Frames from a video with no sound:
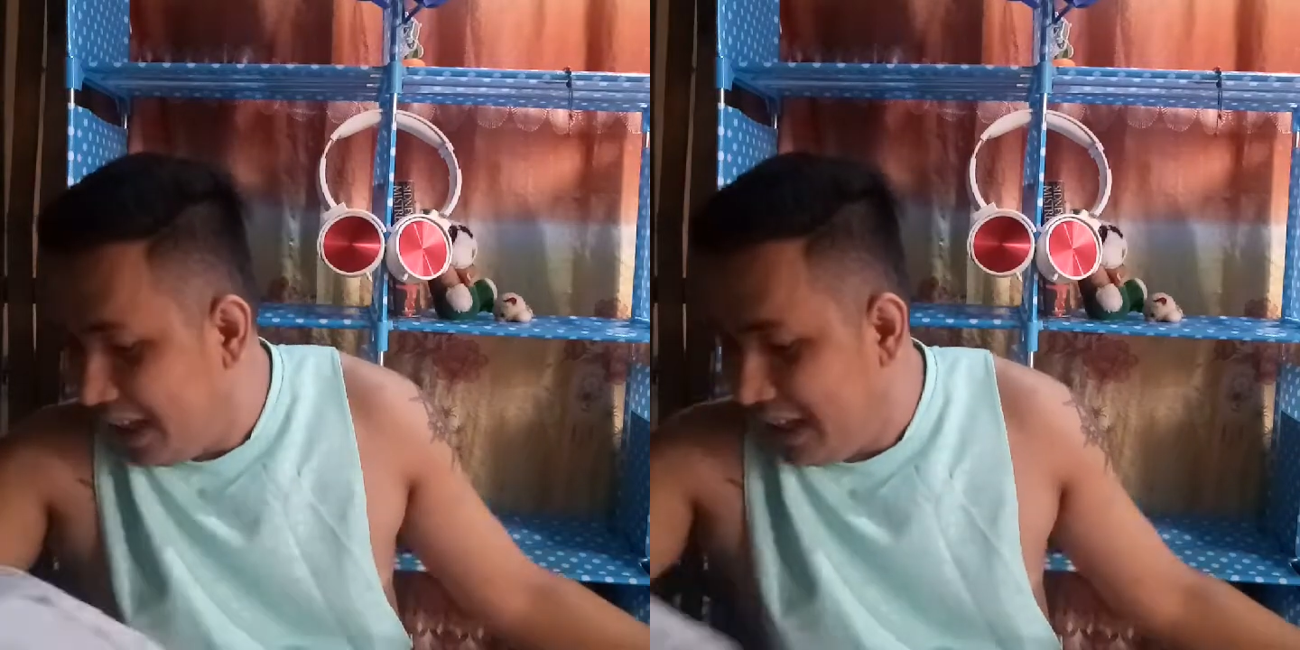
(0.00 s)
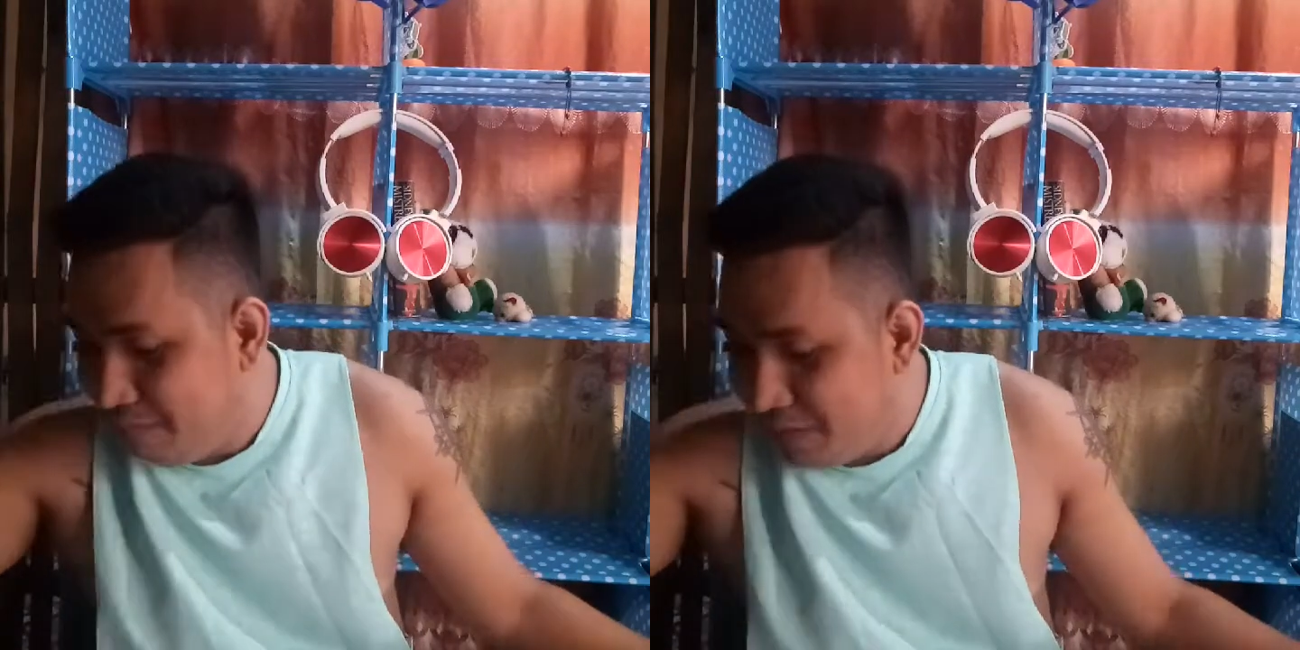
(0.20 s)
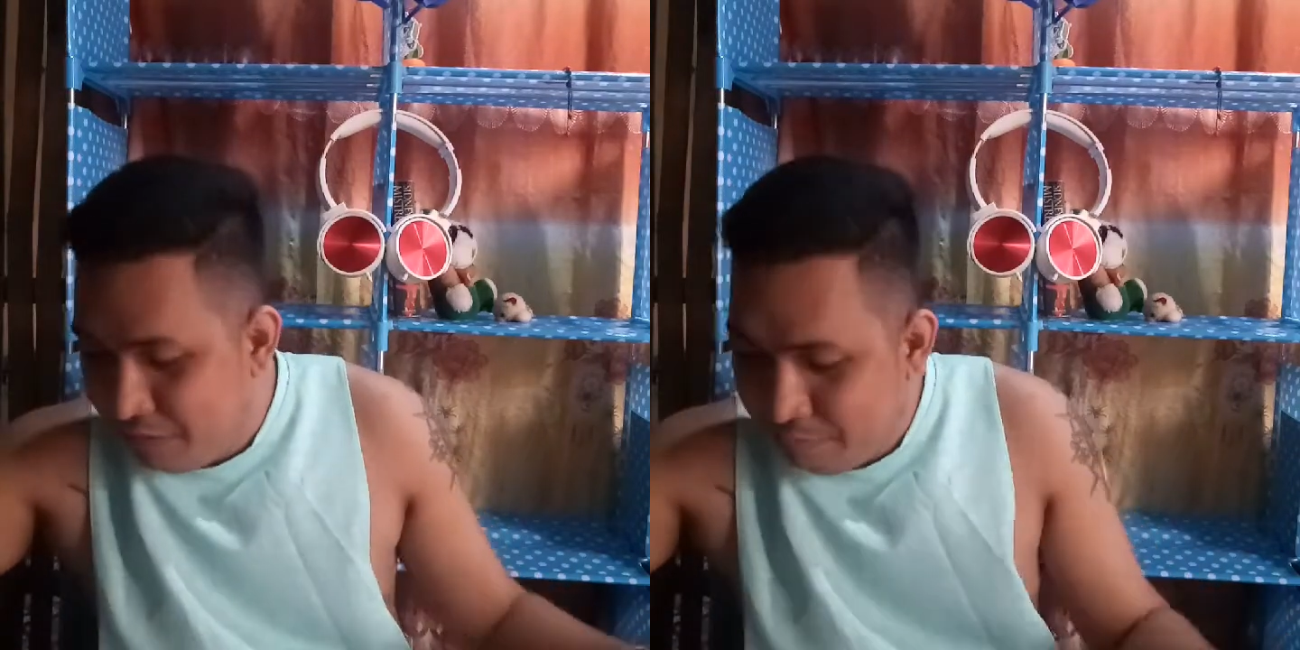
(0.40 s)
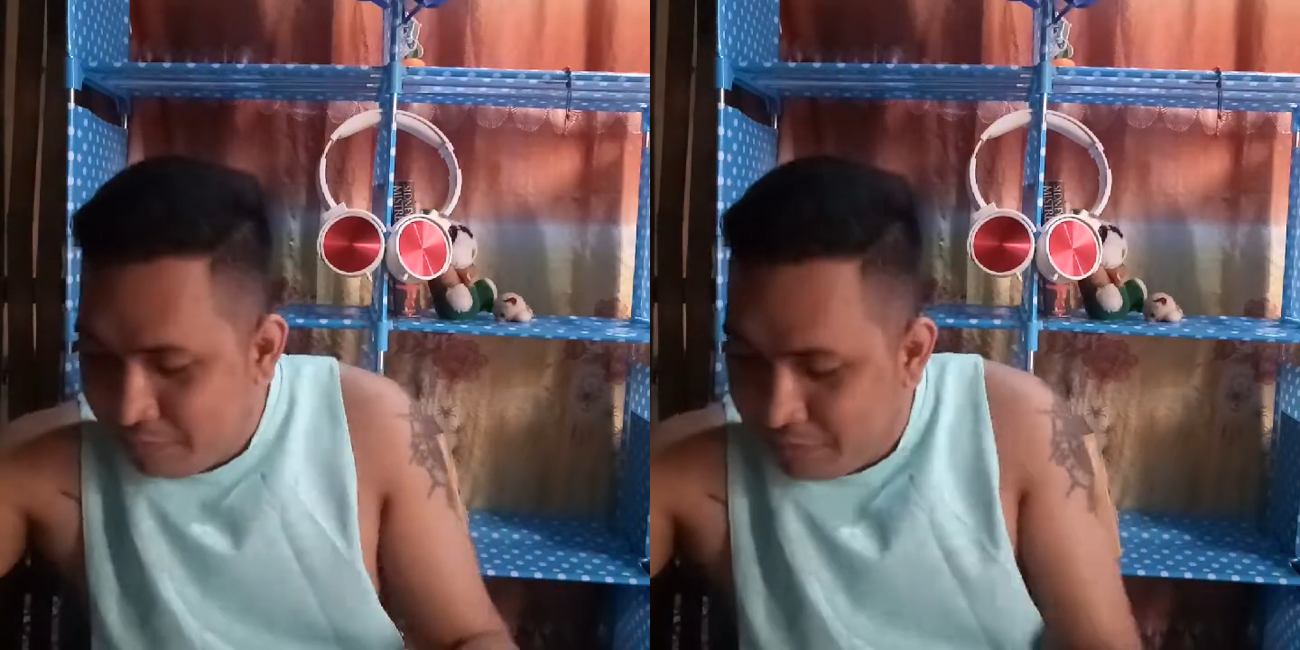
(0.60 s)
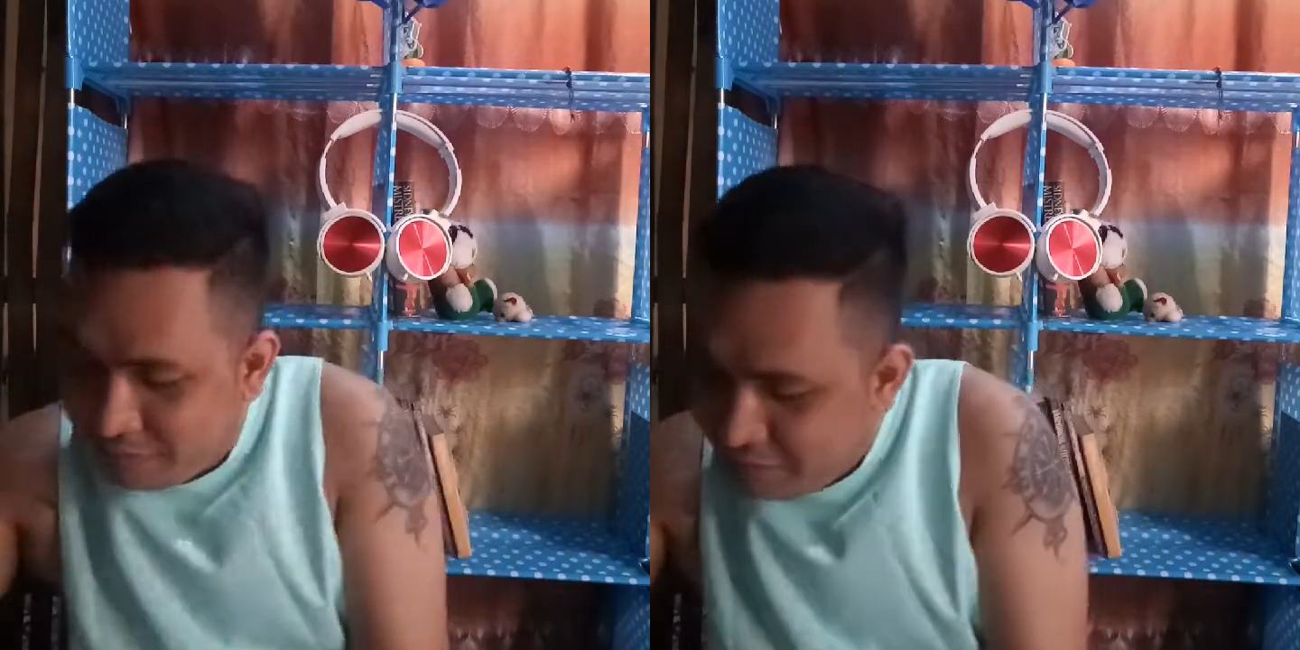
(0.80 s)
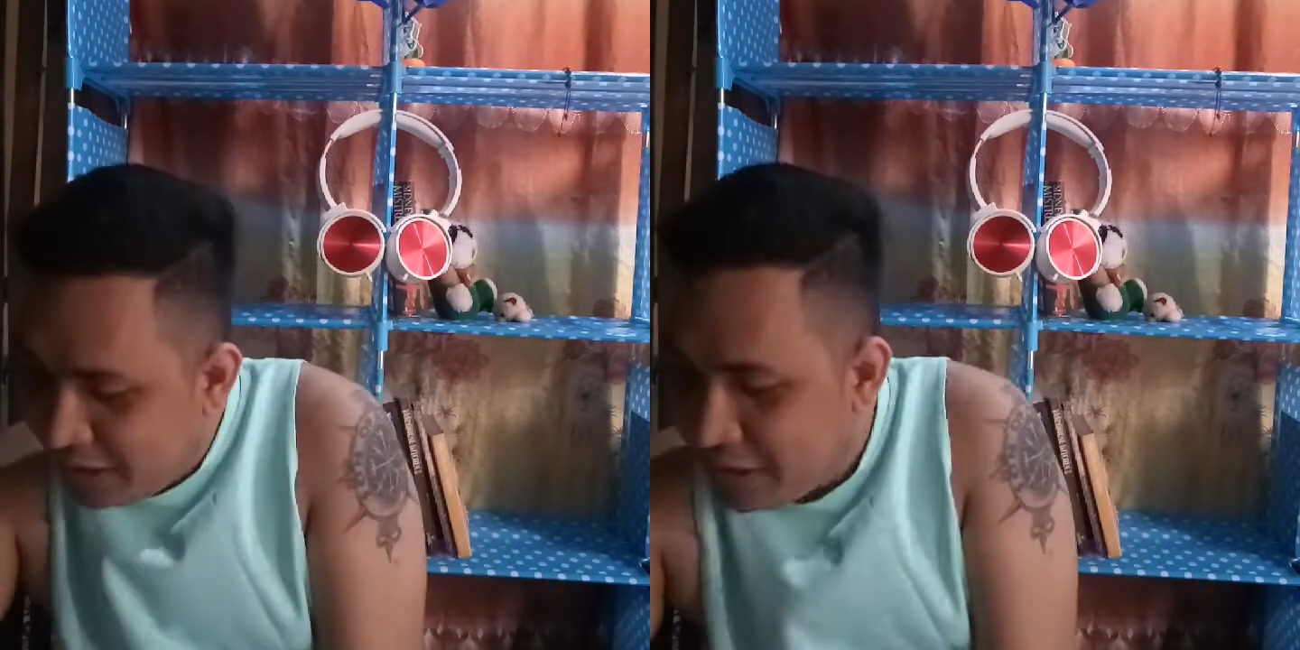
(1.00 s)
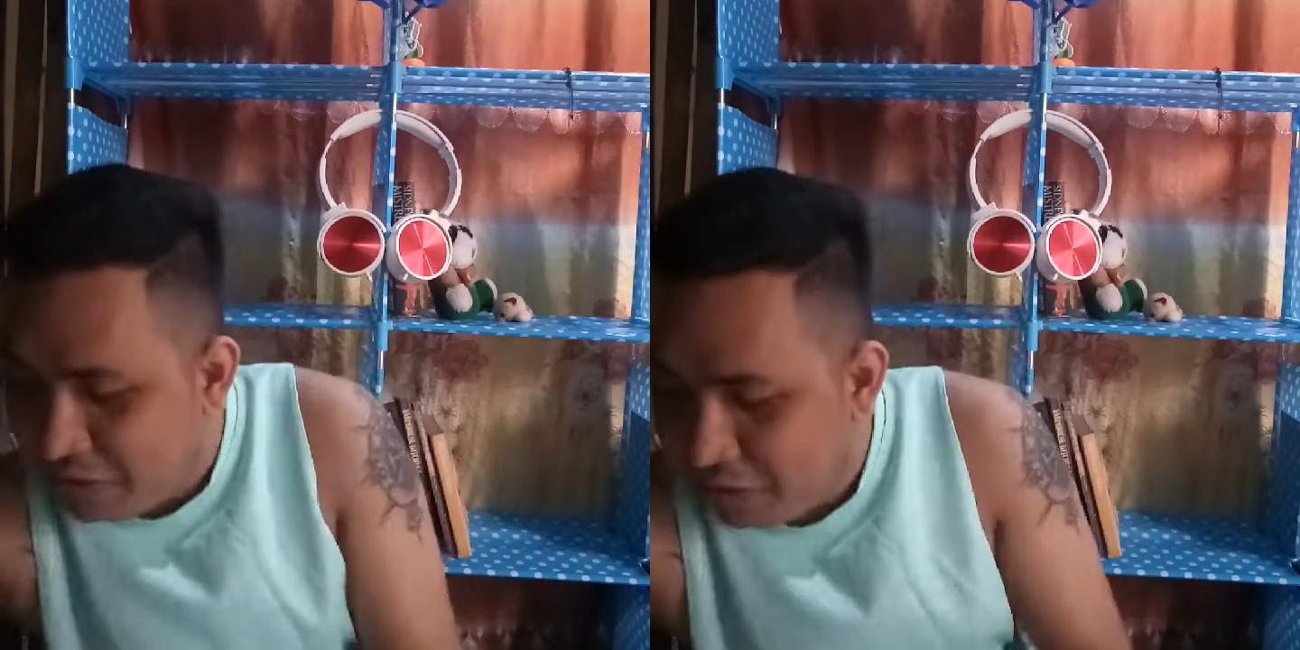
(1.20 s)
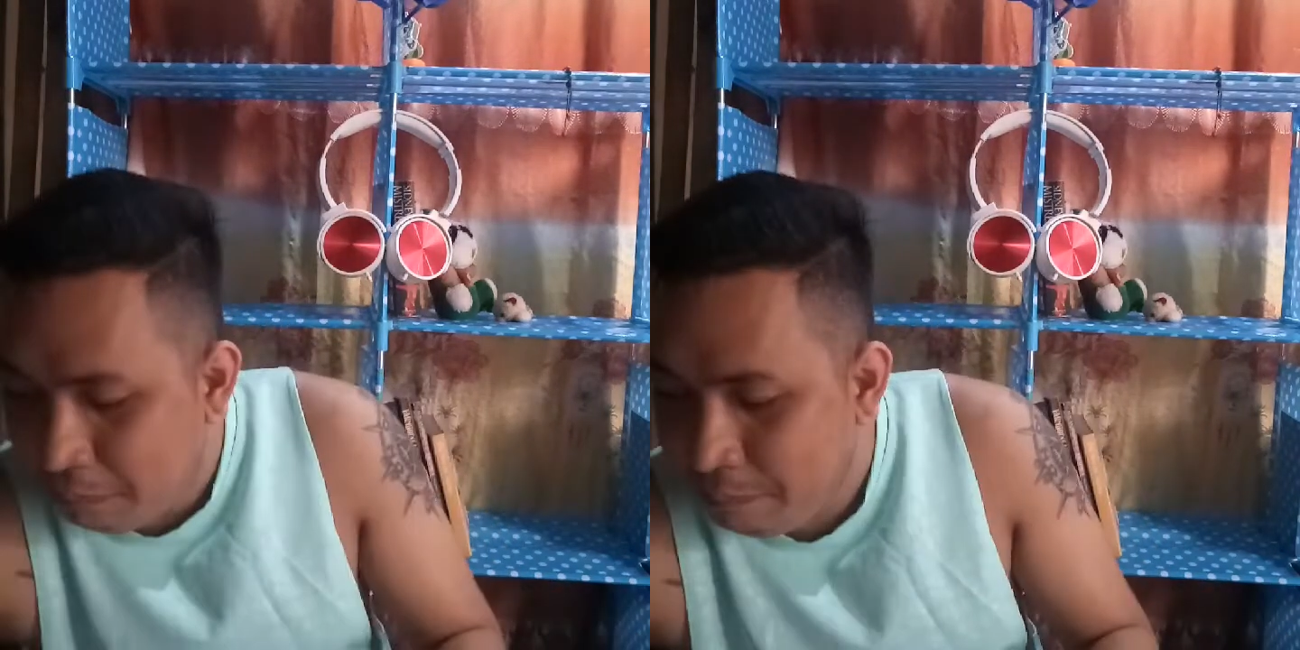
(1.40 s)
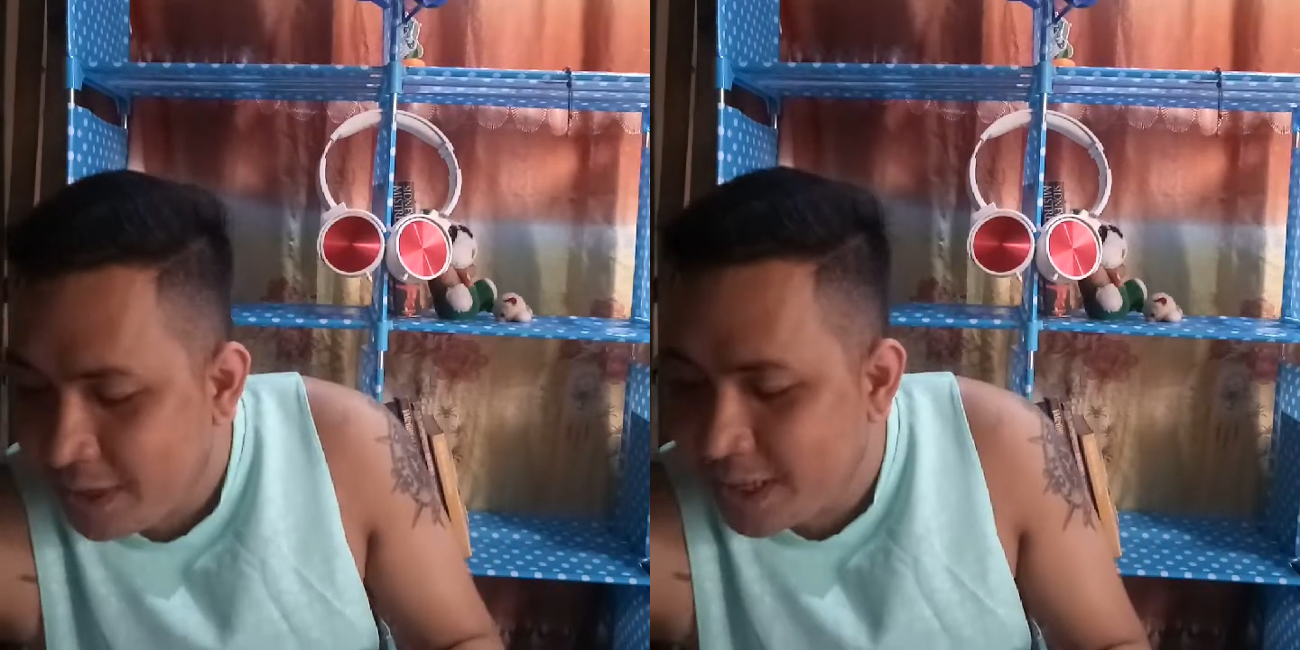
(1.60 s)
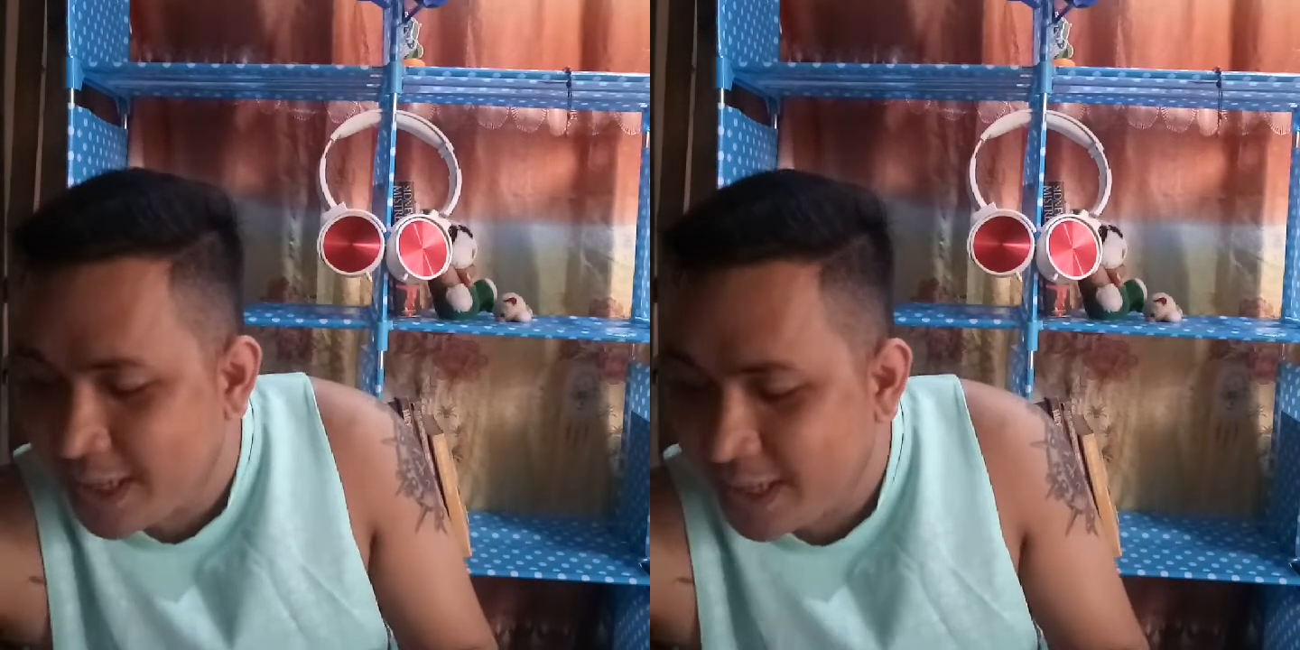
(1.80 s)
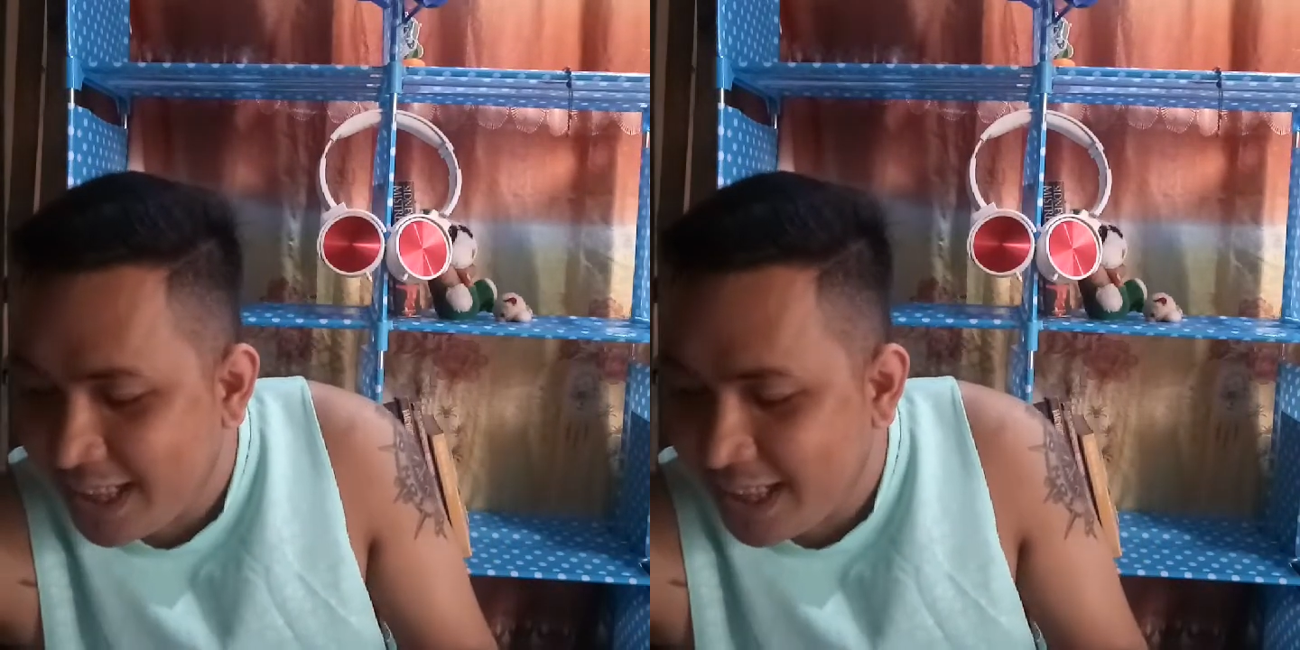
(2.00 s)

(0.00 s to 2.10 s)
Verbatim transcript: I'm going to open this